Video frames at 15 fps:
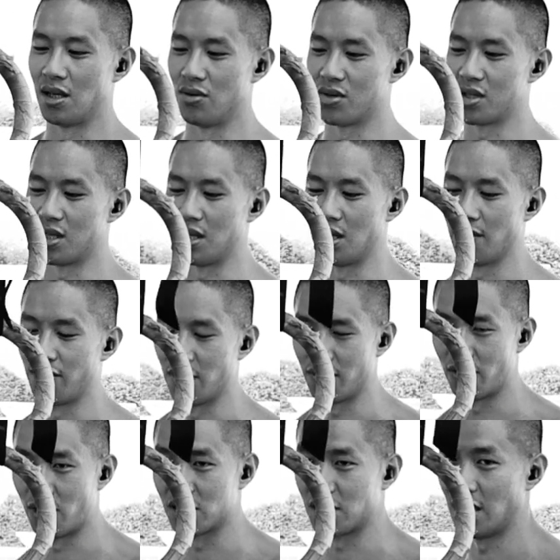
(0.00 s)
you see if
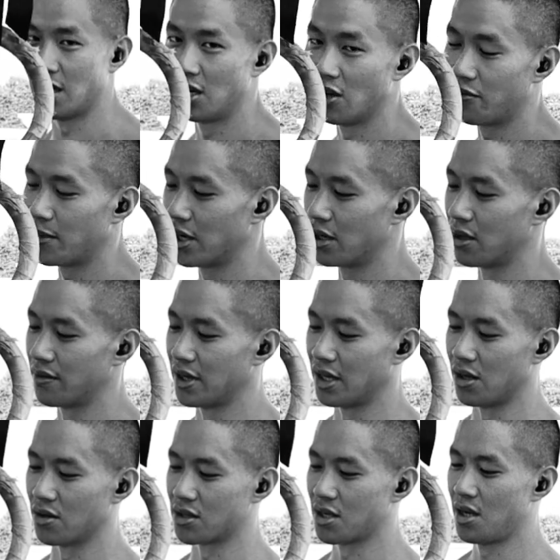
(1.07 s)
you've watched any of my other
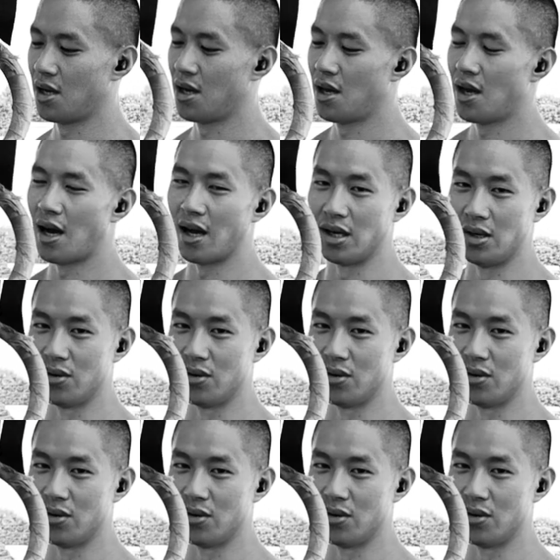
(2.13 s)
videos. I